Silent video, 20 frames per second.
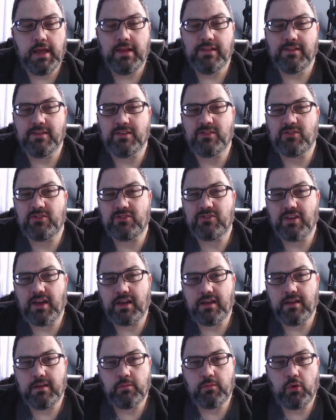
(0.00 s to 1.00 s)
The
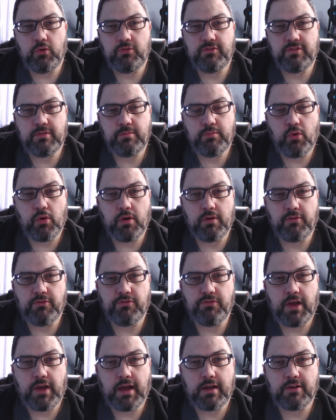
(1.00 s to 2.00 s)
second most important
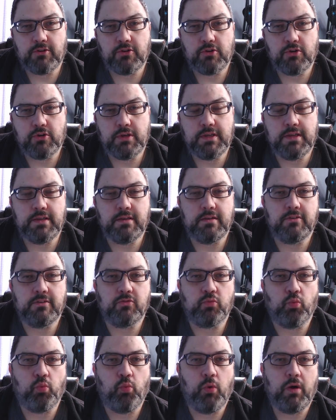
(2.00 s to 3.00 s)
factor
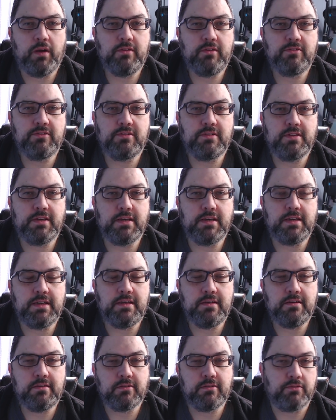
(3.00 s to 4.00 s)
is what is the
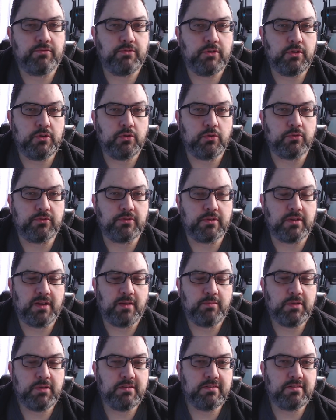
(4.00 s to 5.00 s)
ease of use? And
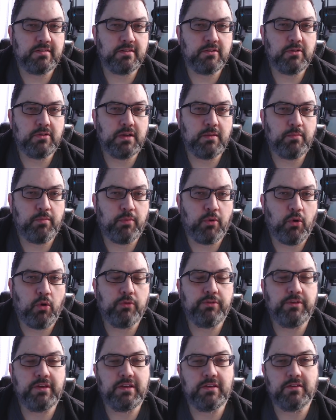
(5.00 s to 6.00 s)
I'm considering
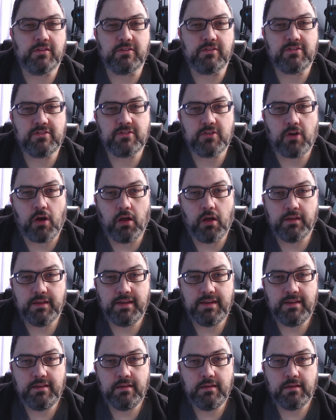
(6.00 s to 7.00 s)
both
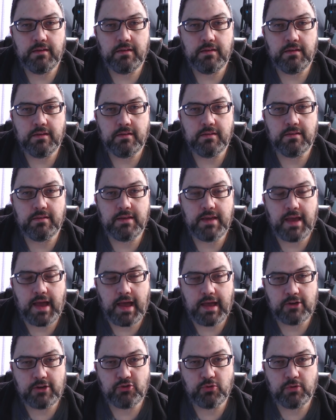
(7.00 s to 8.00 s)
installing the
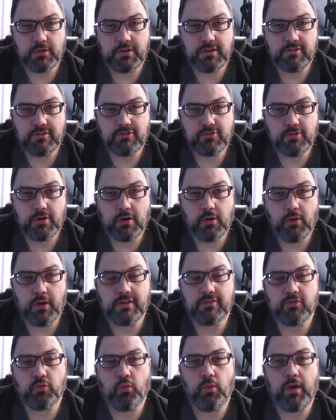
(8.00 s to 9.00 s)
actual distro
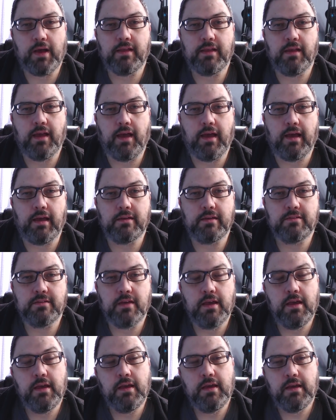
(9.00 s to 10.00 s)
as well as
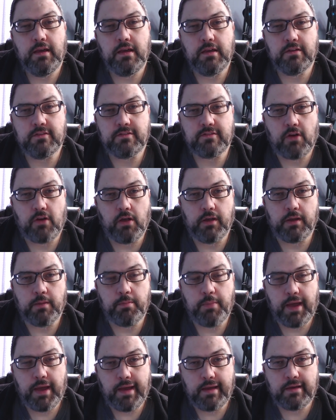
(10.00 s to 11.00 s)
installing
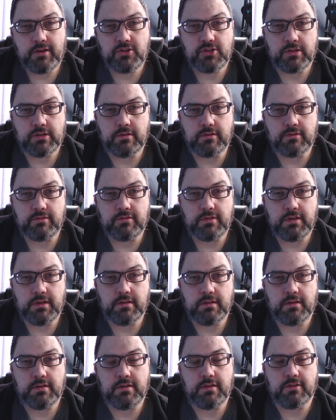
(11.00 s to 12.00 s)
packages
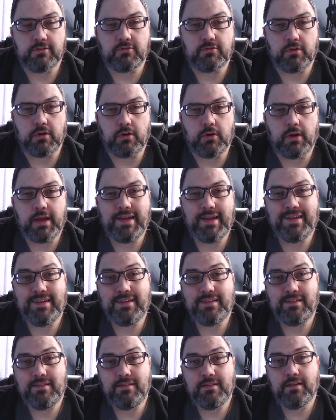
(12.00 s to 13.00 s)
in the distro.
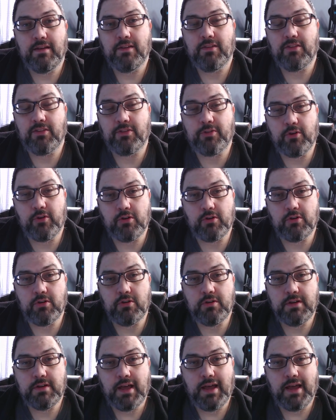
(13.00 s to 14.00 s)
And
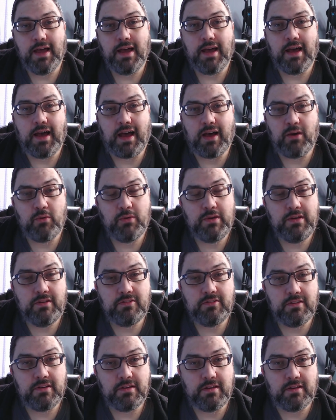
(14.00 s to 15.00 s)
third, how
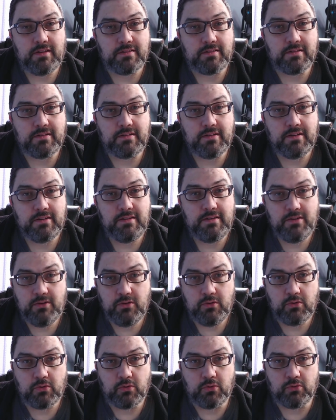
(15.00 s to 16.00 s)
easy is it to
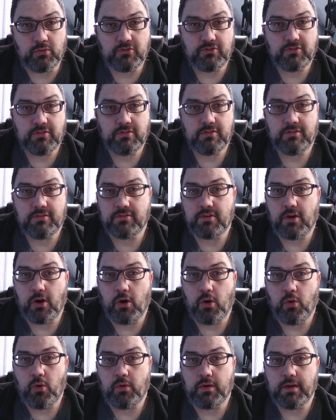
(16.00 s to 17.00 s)
use?
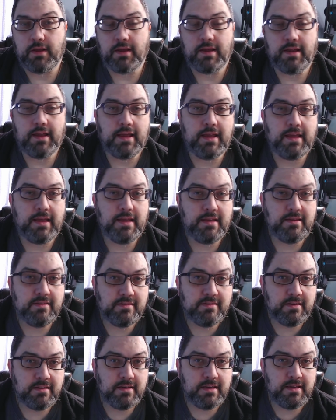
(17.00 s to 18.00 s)
So
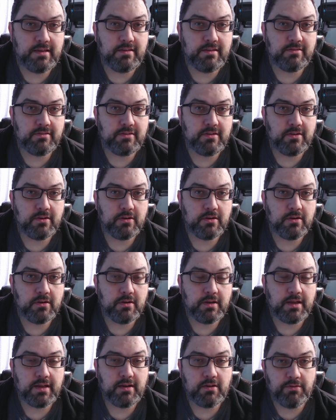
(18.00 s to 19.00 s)
is it
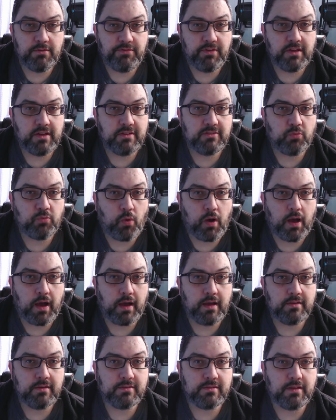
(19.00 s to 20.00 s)
easier
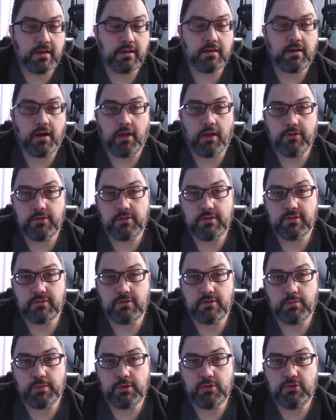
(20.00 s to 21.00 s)
interface-wise than other
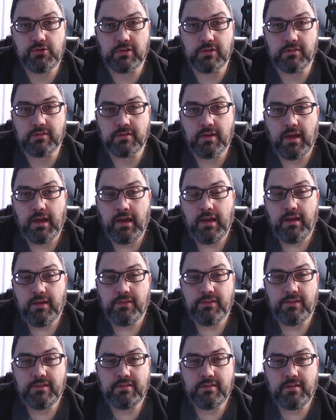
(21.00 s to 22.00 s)
distributions?
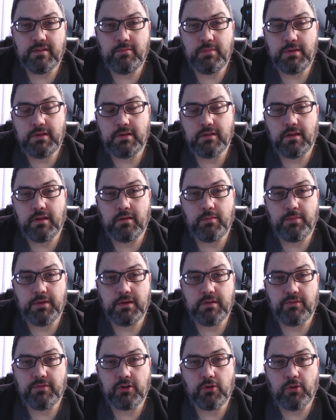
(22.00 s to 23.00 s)
This can be a little bit
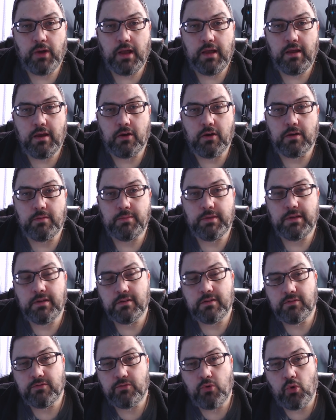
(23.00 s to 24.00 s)
of a gray area
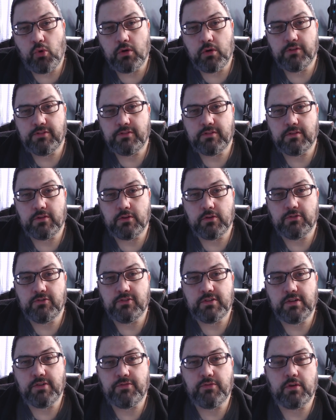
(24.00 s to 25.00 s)
because, of course, there's
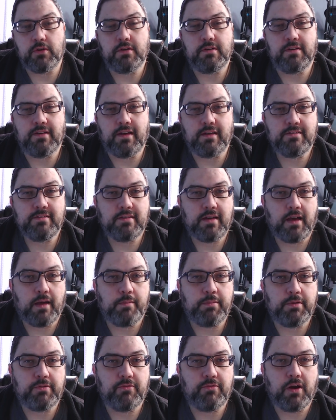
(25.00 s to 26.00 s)
different
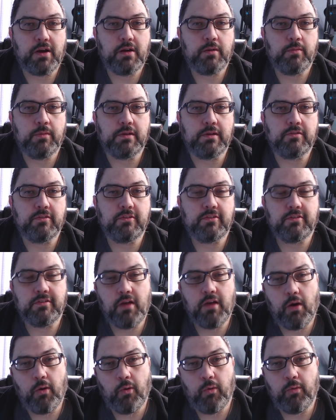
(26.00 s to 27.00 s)
desktop environments.
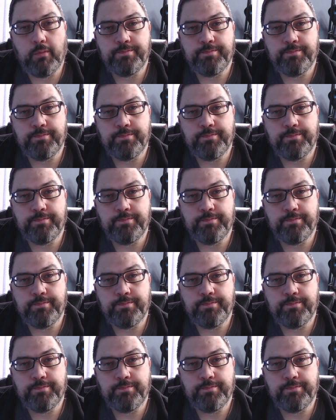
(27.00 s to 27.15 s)
So